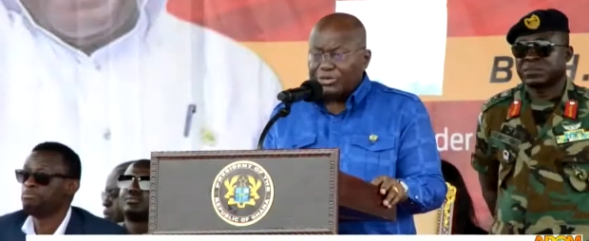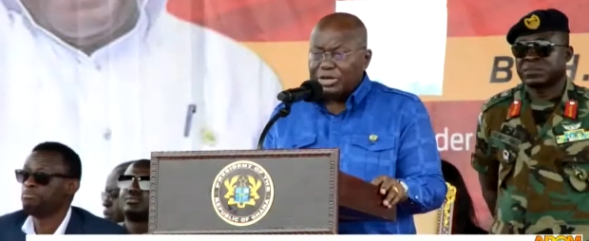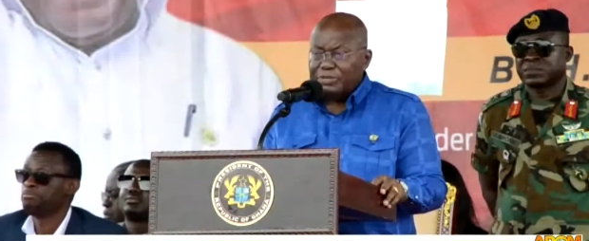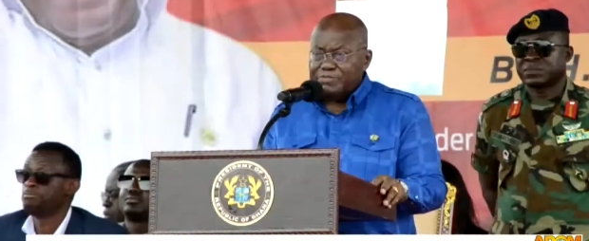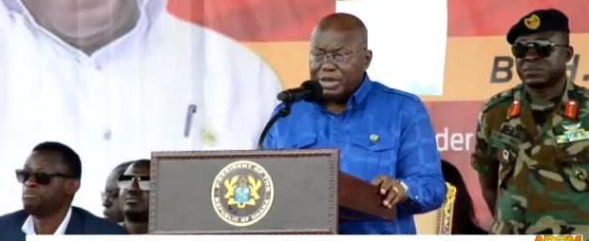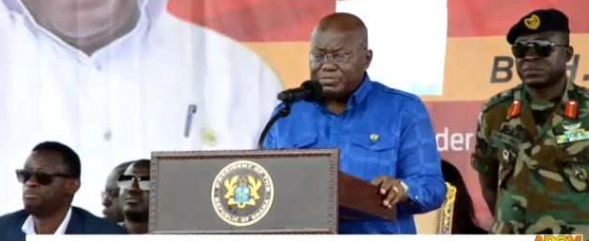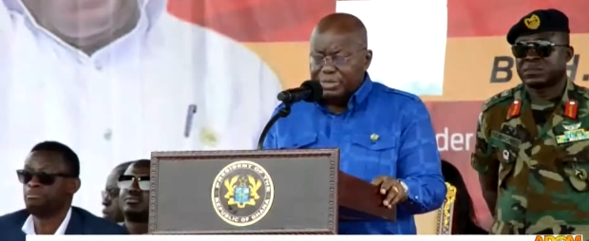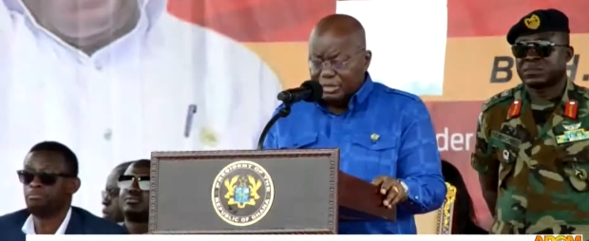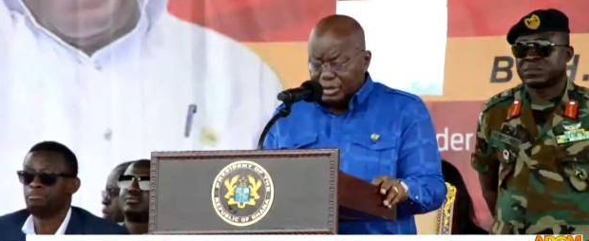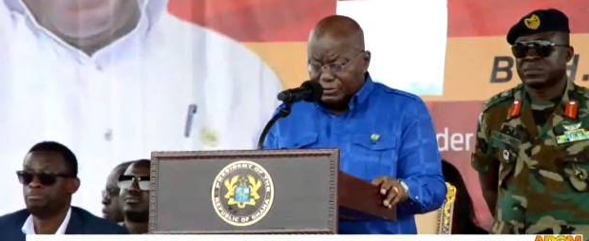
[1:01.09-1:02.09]
Speaker 1: of
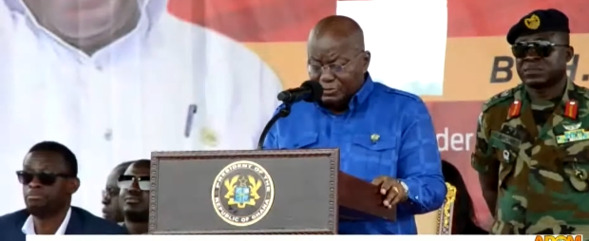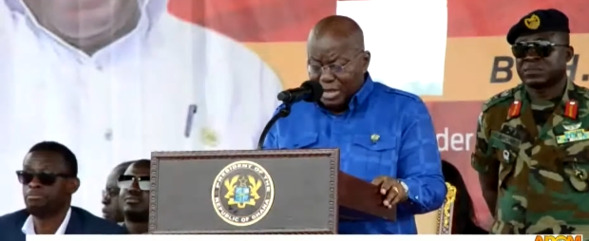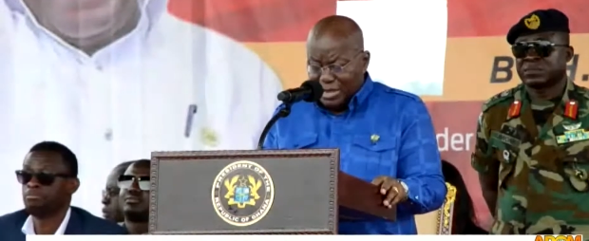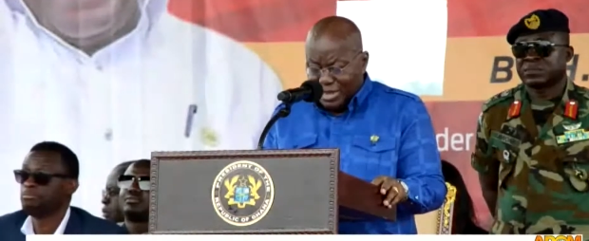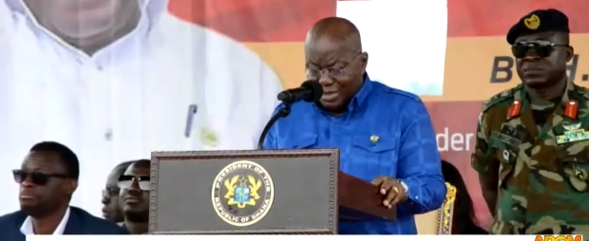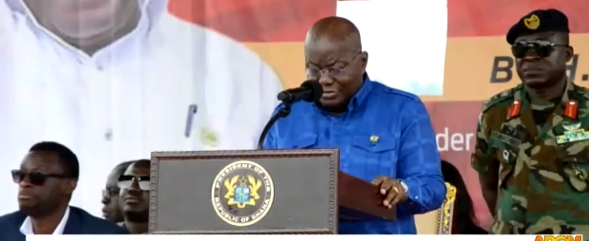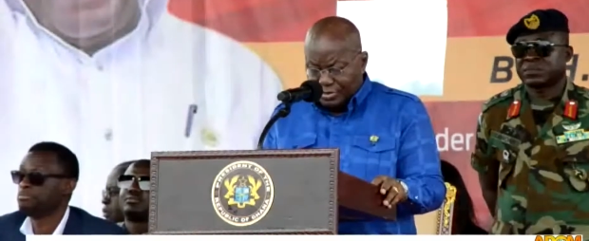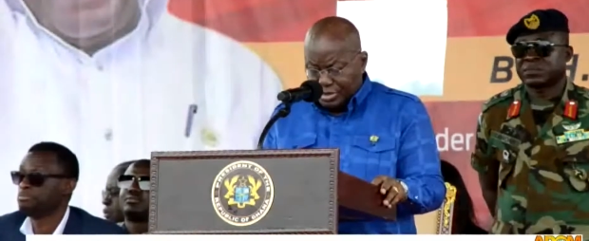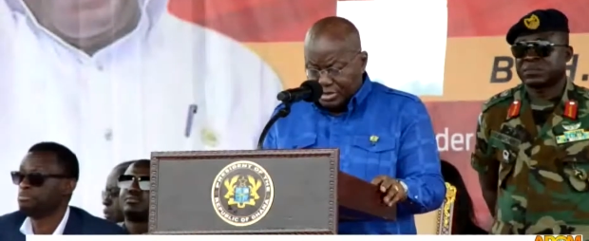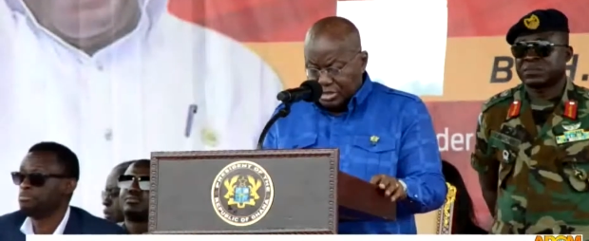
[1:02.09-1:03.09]
commitment of my
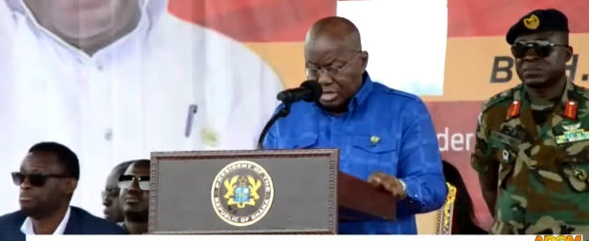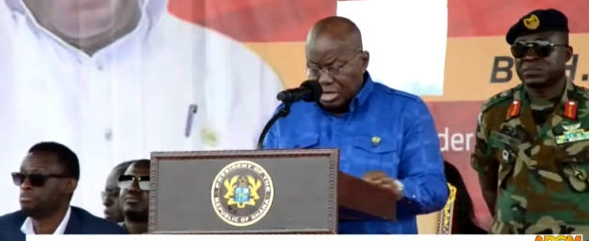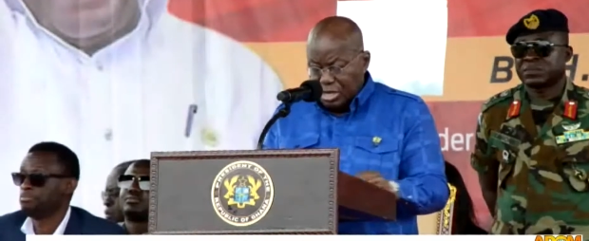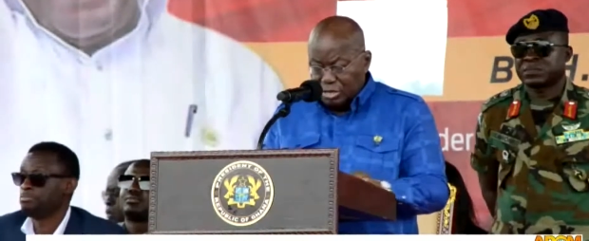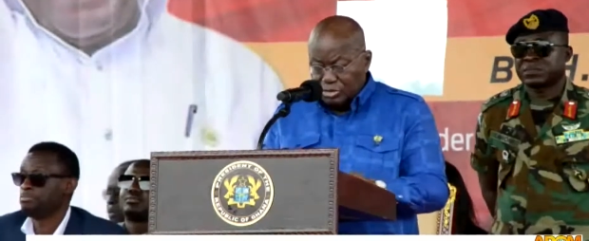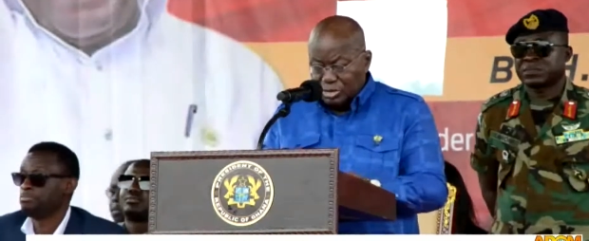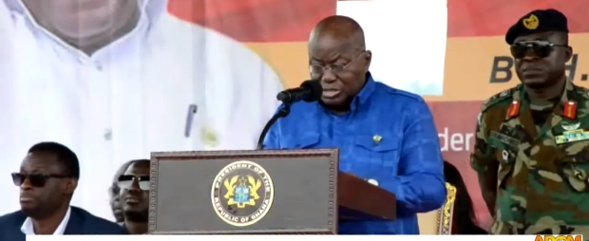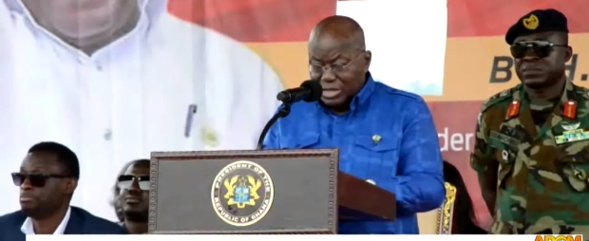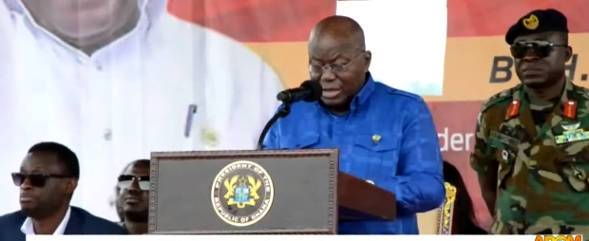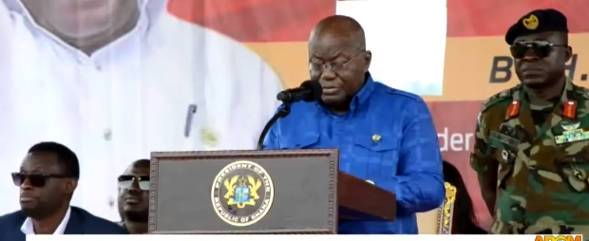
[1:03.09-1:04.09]
government to
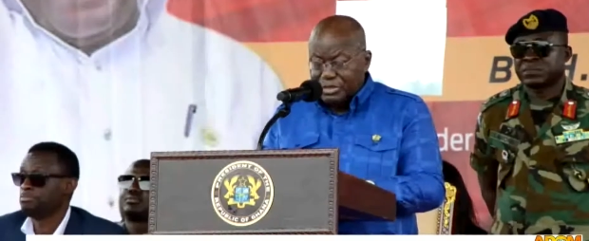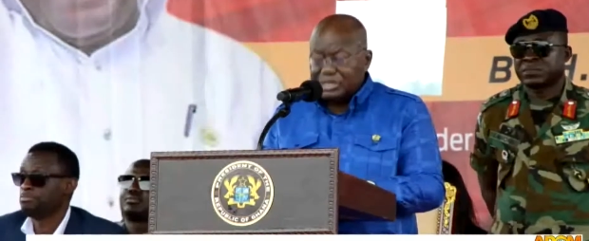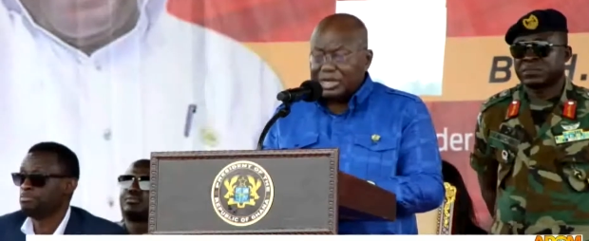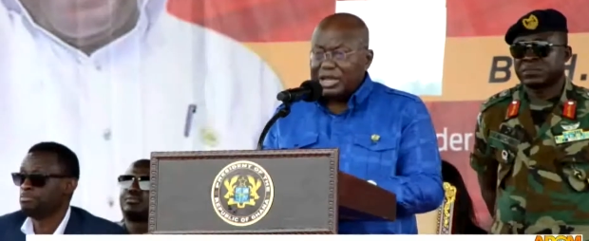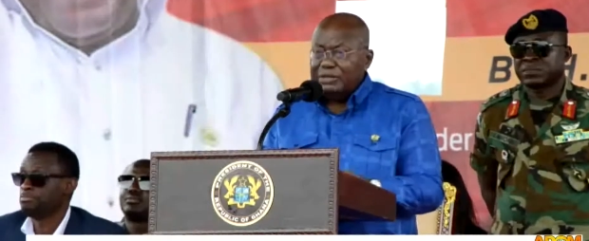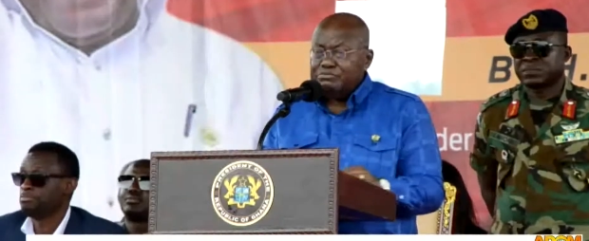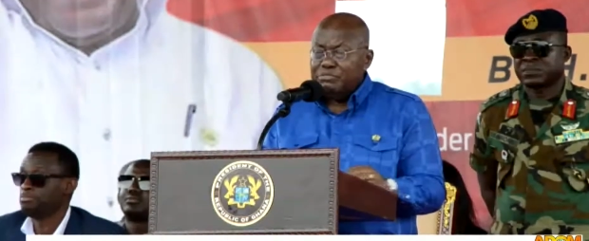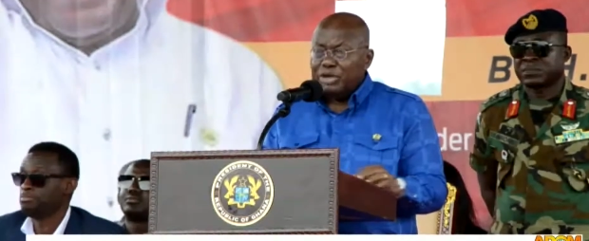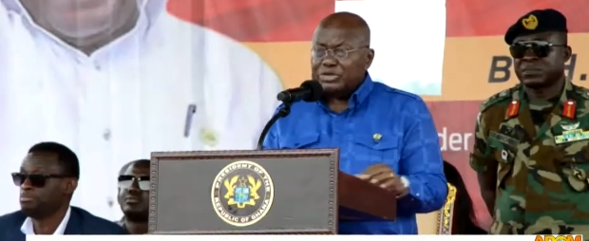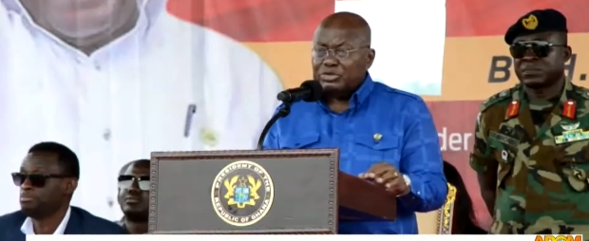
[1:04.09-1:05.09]
establishing a
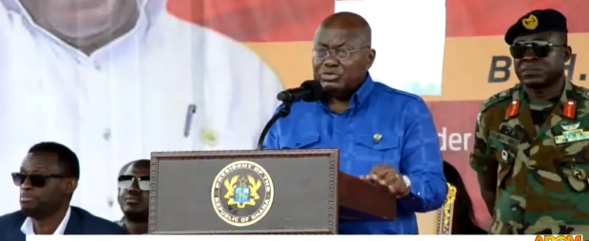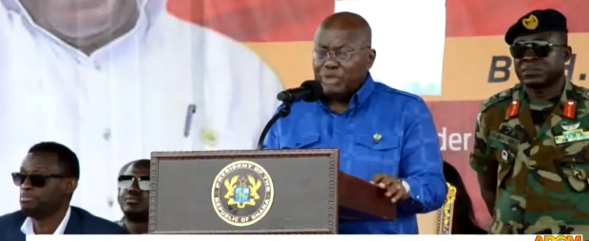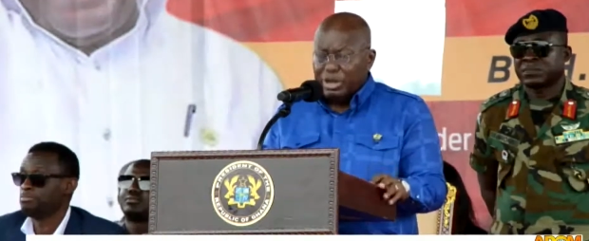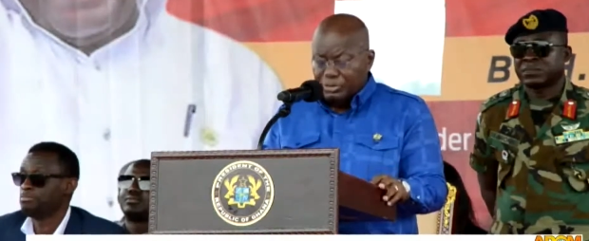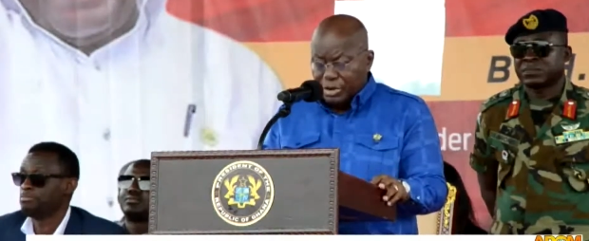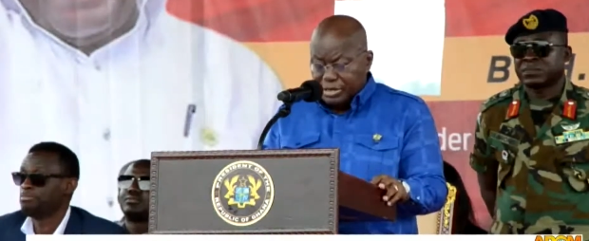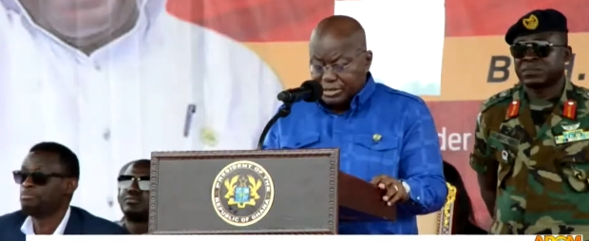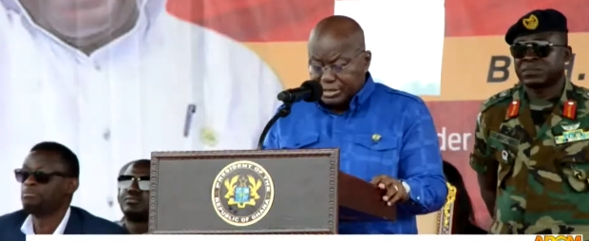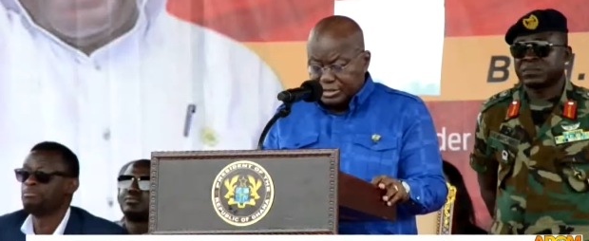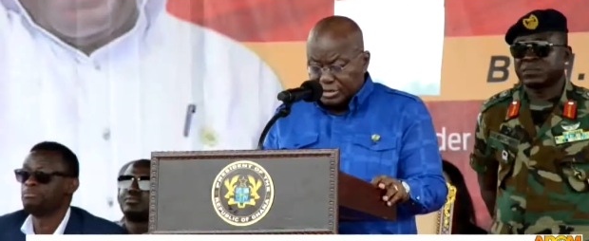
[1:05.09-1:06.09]
modern railway
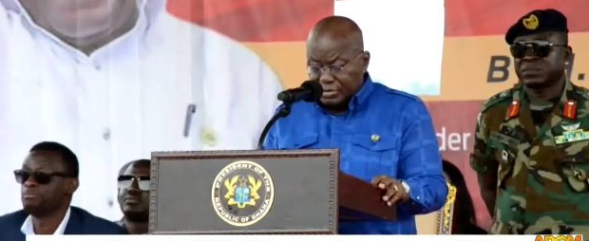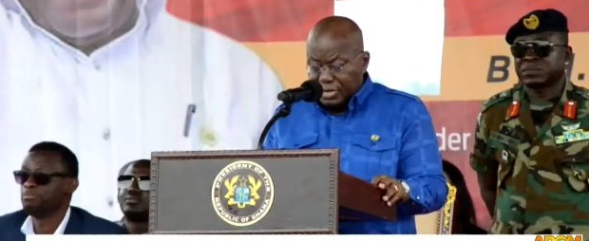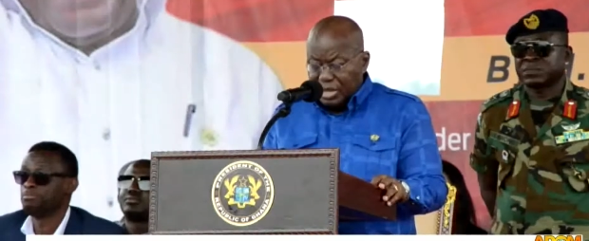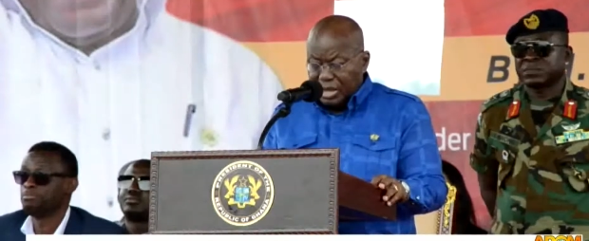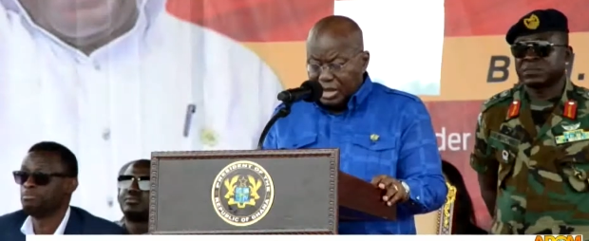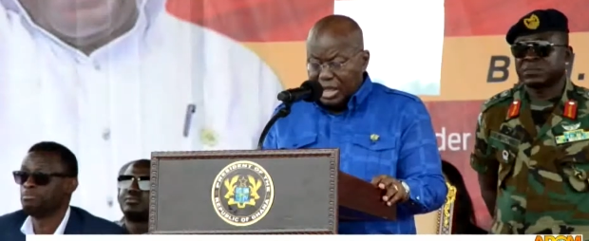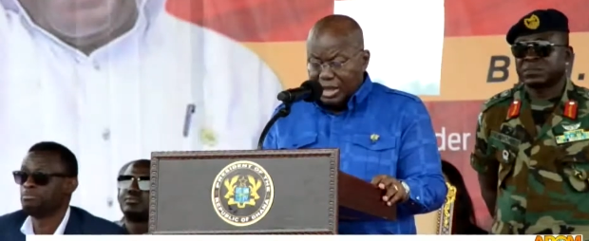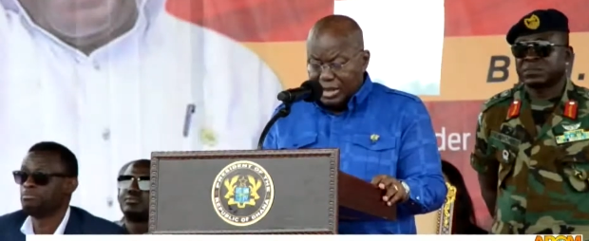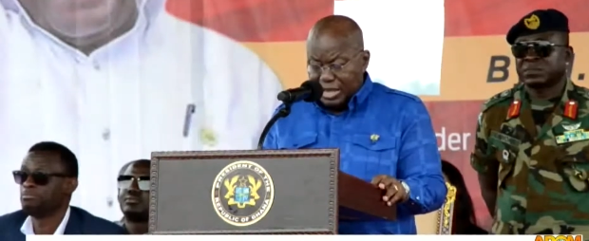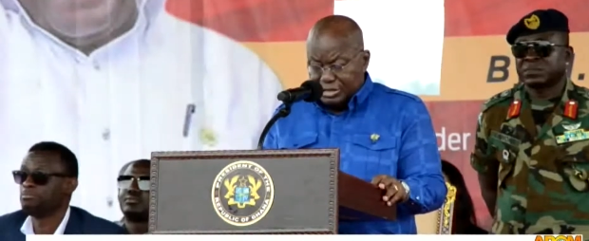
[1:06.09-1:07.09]
system in
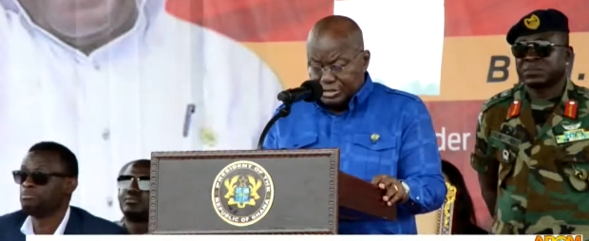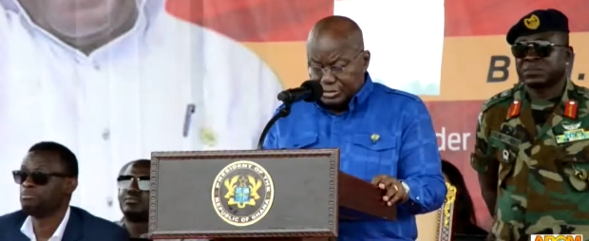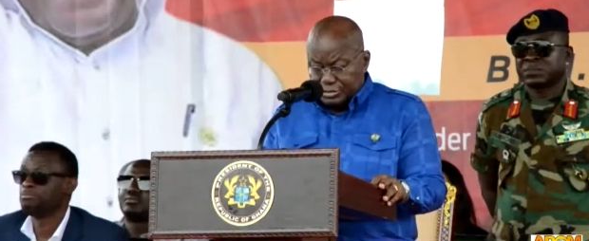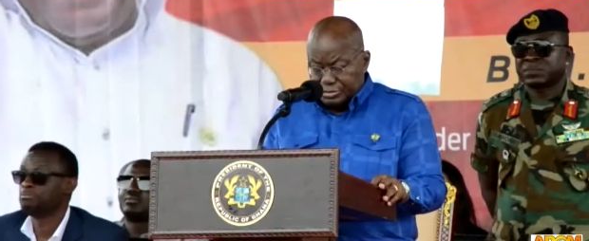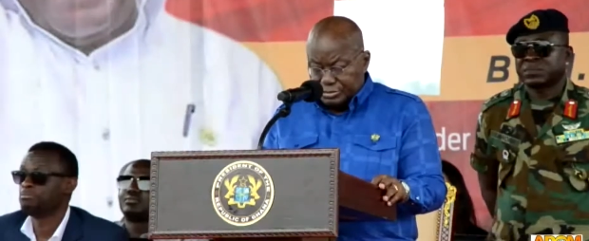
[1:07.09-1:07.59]
our nation.